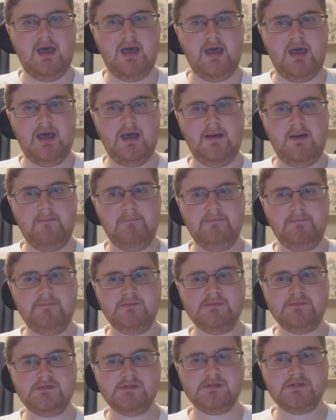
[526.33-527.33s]
Um,
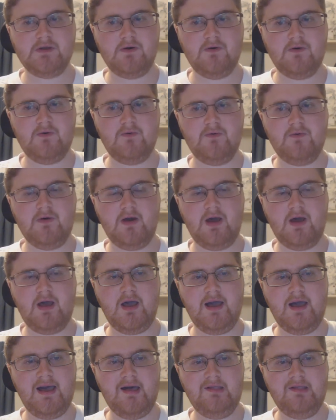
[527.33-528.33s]
so
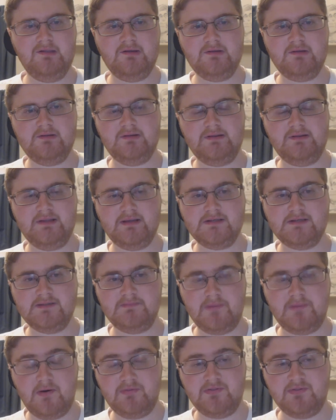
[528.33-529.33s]
I'll include a link
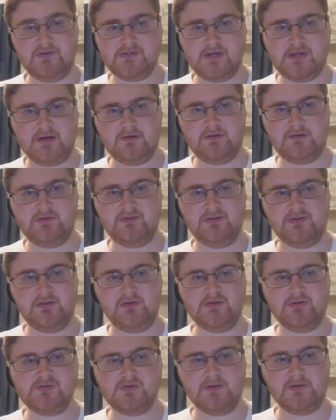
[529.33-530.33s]
to both those articles in
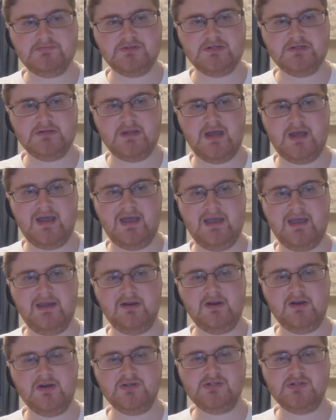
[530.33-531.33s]
the description. I
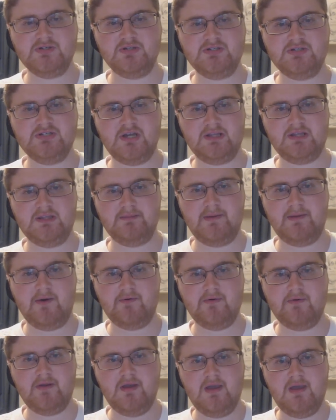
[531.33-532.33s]
encourage you to check them
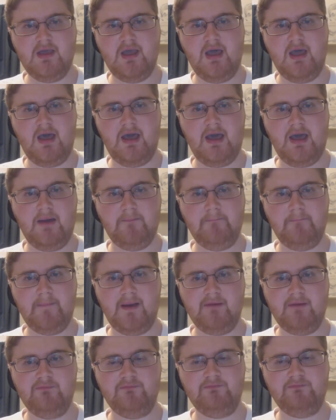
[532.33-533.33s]
out.
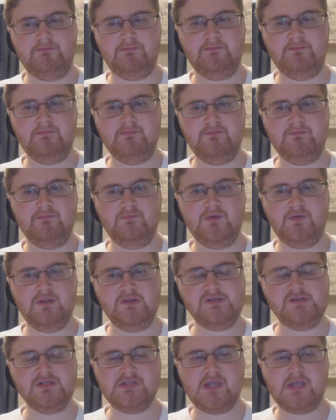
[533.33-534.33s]
Um, I've
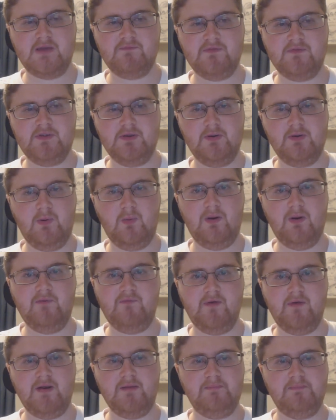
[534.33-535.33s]
really just given you
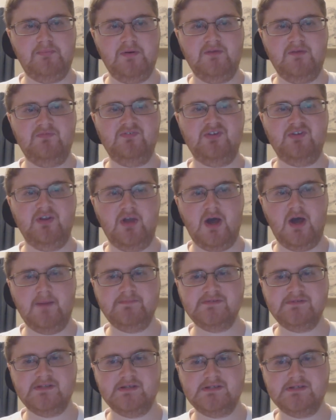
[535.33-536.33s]
a very brief
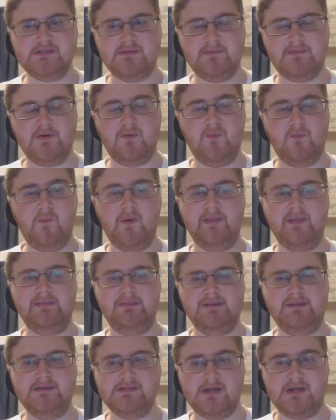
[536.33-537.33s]
synopsis about what
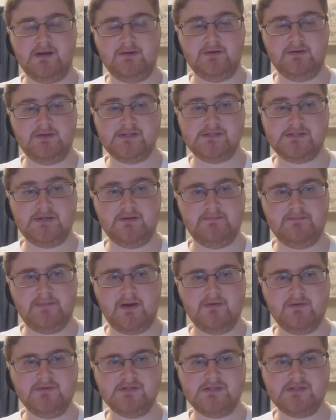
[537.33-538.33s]
these articles are
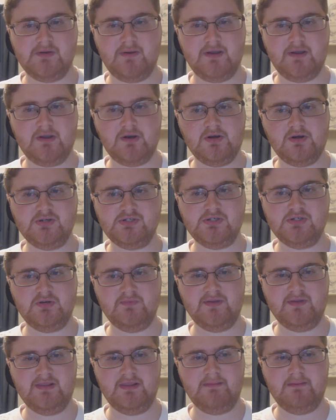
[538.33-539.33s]
about, so I encourage you
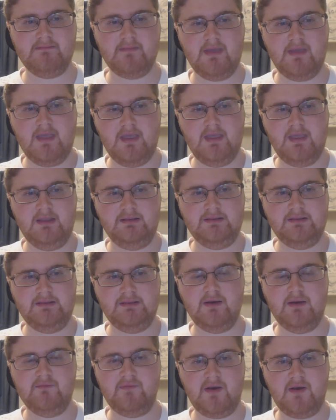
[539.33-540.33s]
to read them.
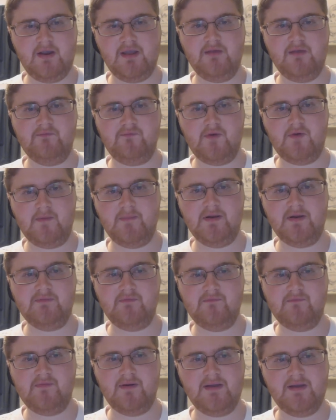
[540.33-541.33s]
They're very
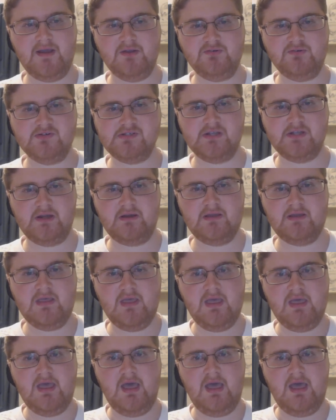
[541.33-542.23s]
informative and very interesting.